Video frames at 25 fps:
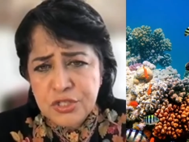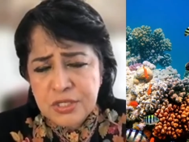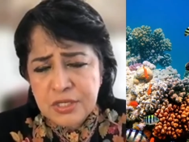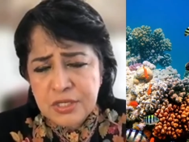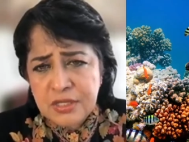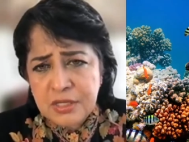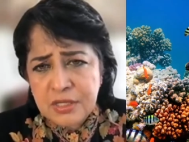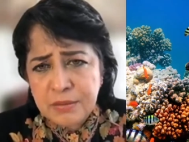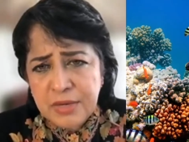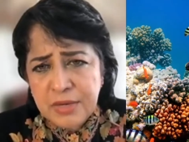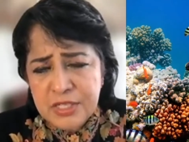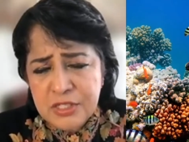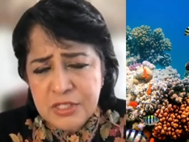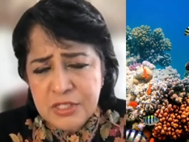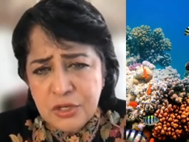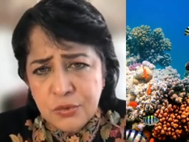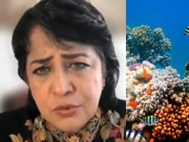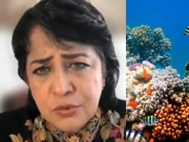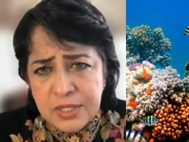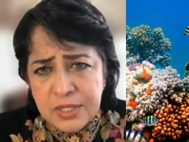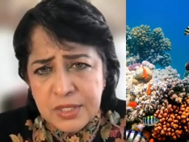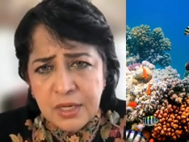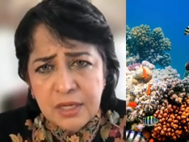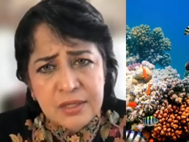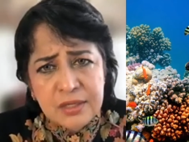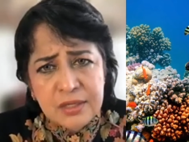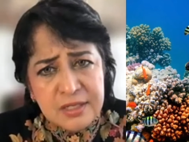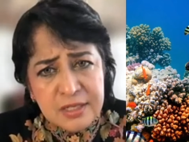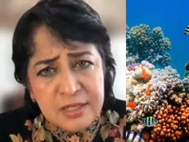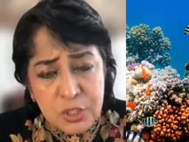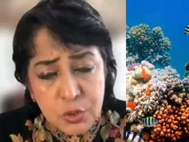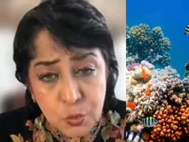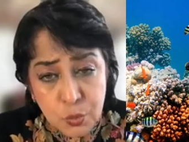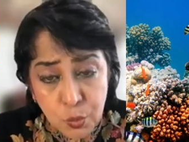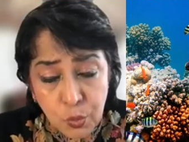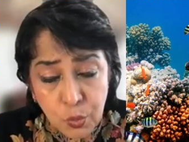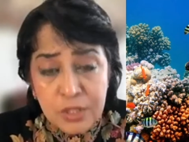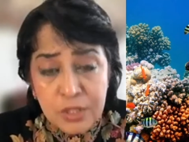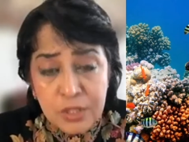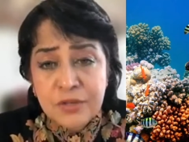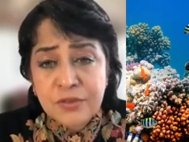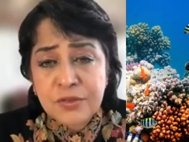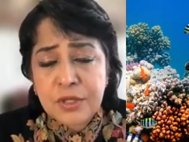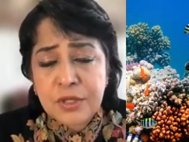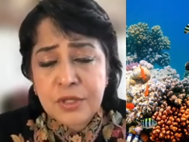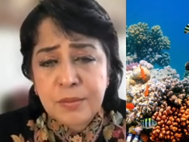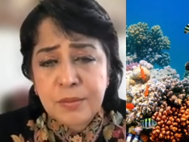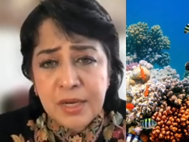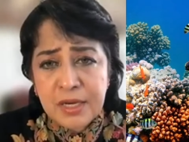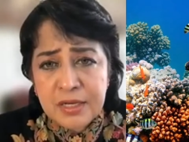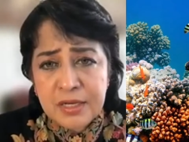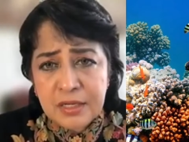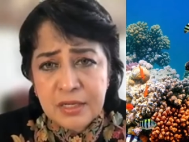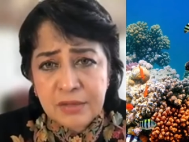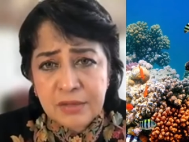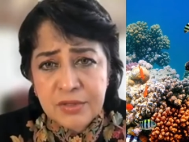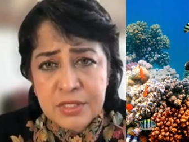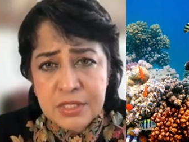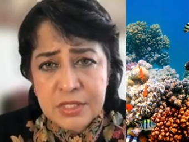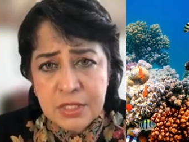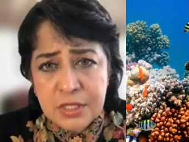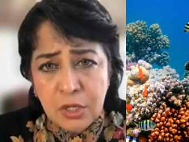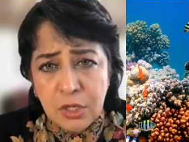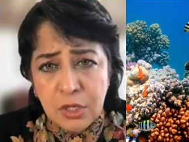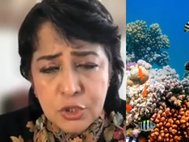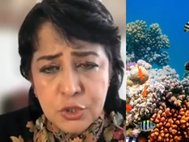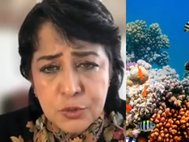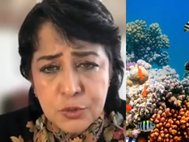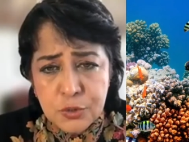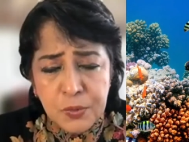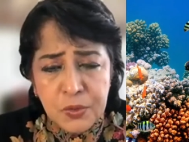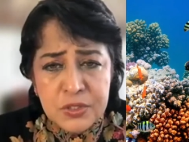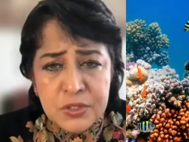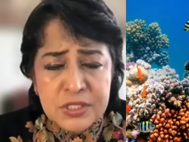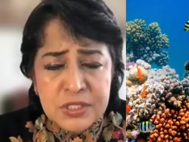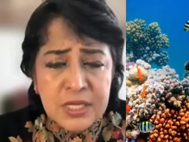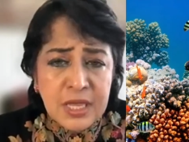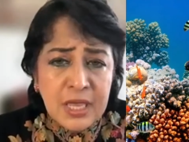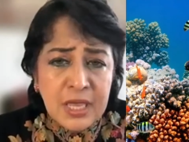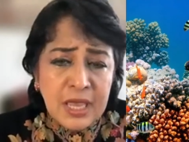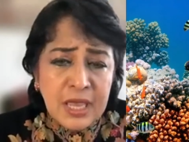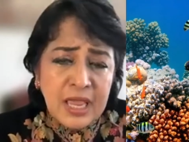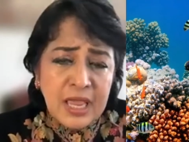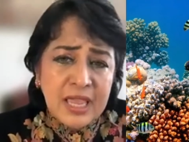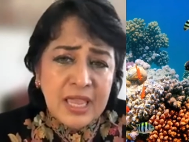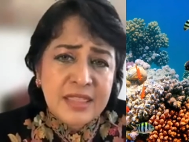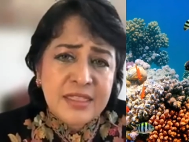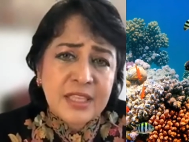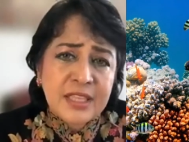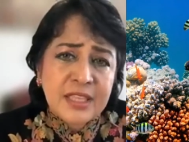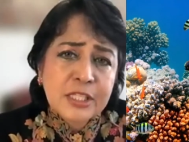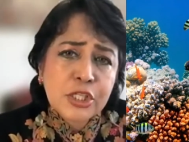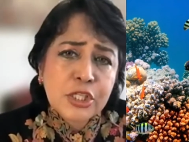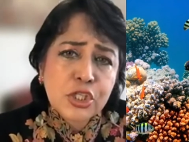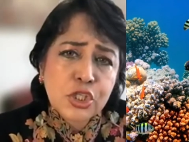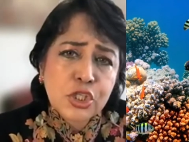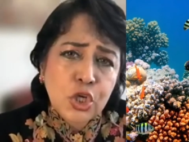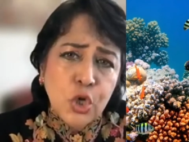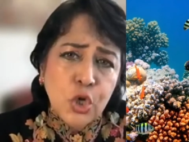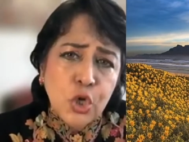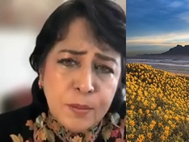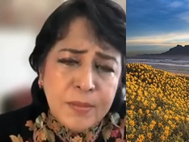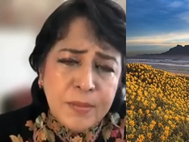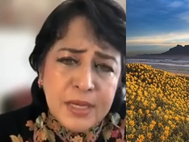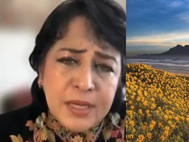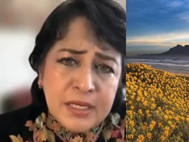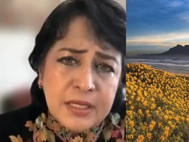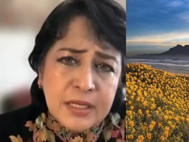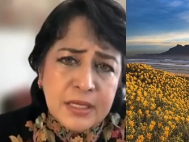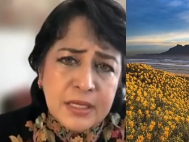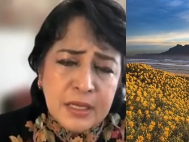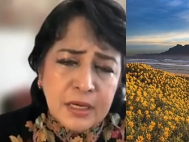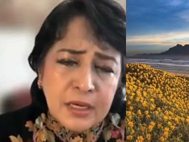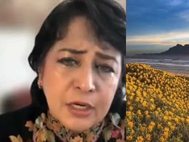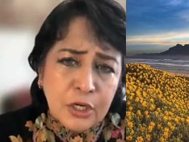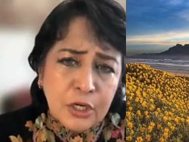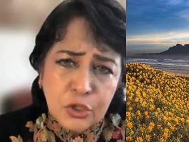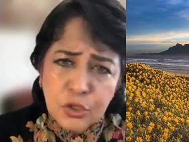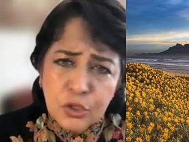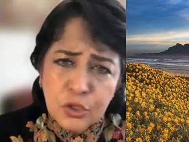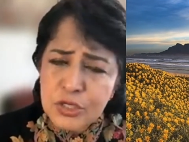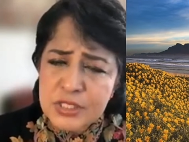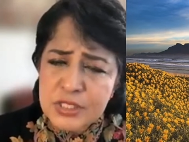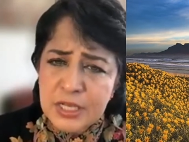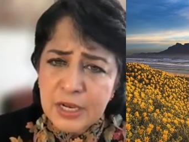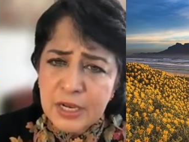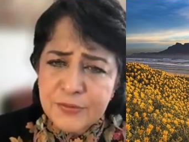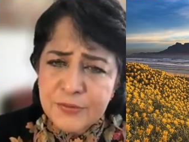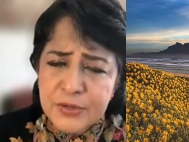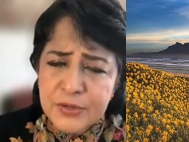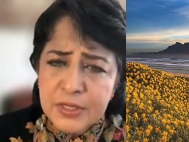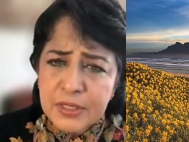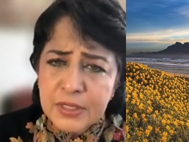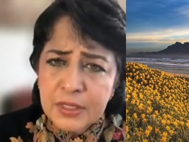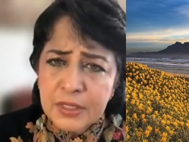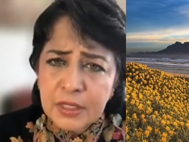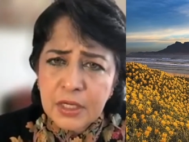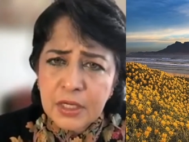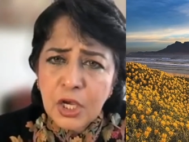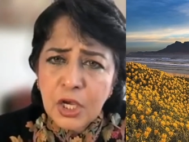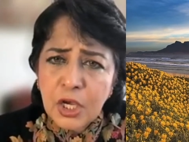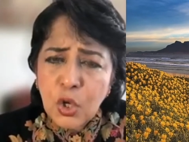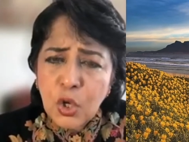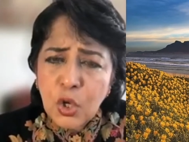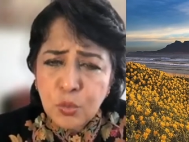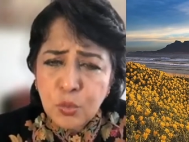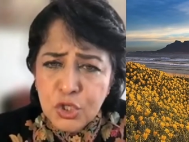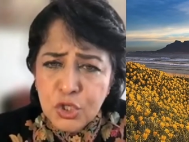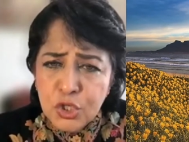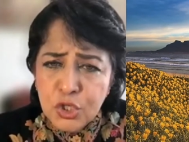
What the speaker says: Mascarene Island, is one of the biodiversity hotspots. And there's so many across Africa which are